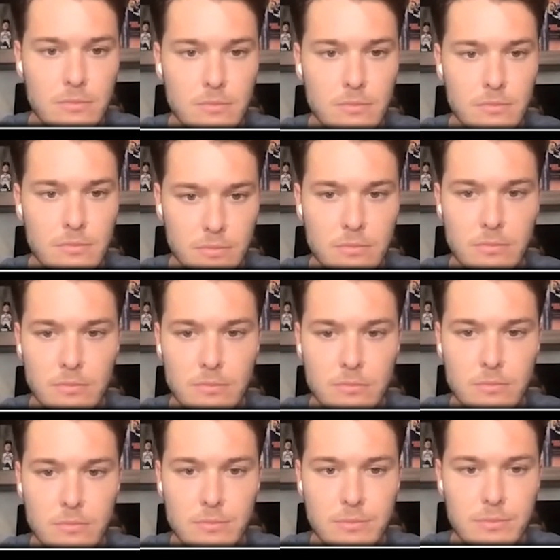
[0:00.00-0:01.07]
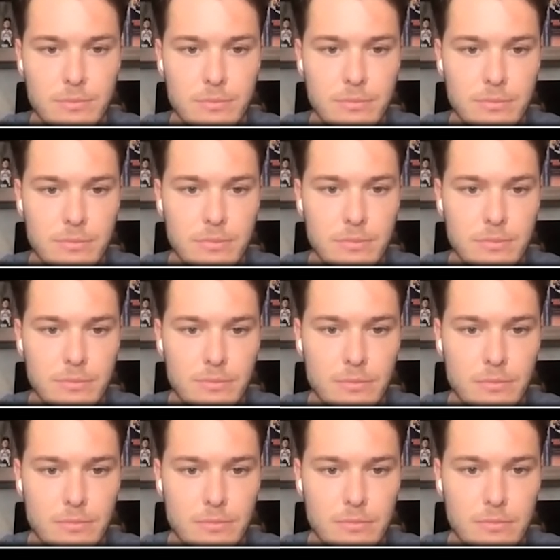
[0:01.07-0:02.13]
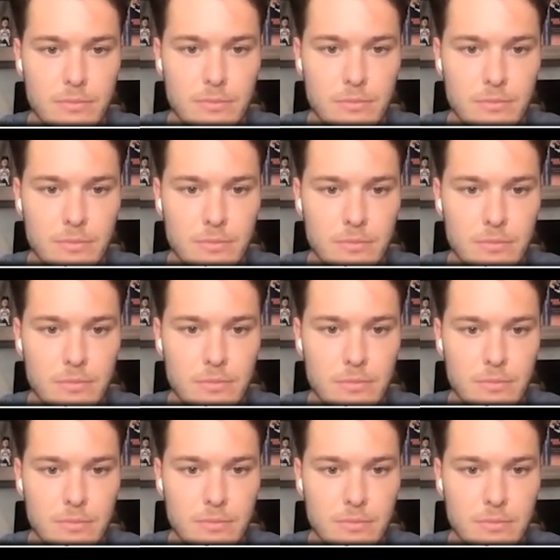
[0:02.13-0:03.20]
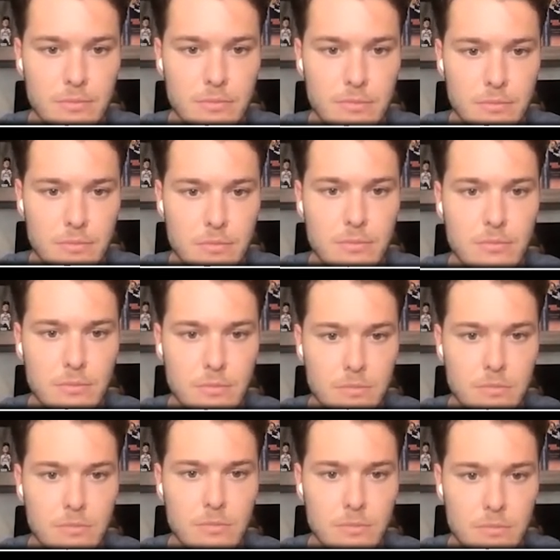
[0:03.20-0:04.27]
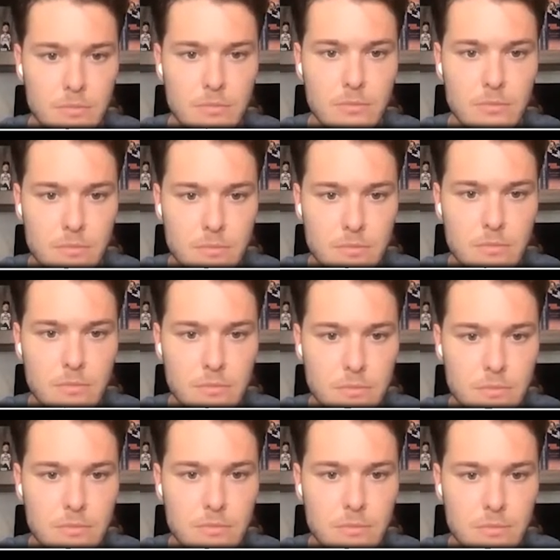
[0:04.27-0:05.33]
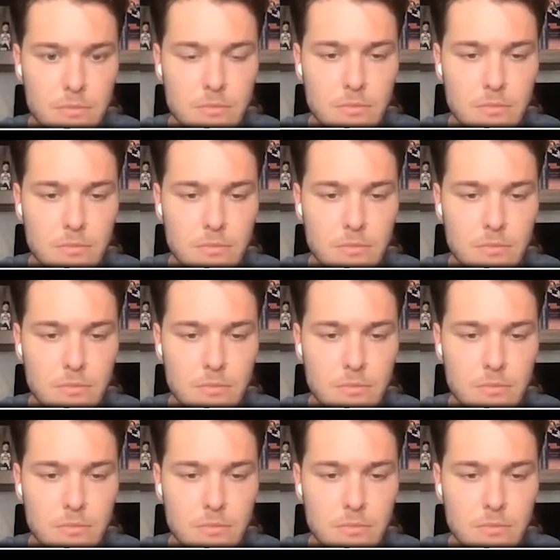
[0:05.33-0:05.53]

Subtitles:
The person shown says nothing.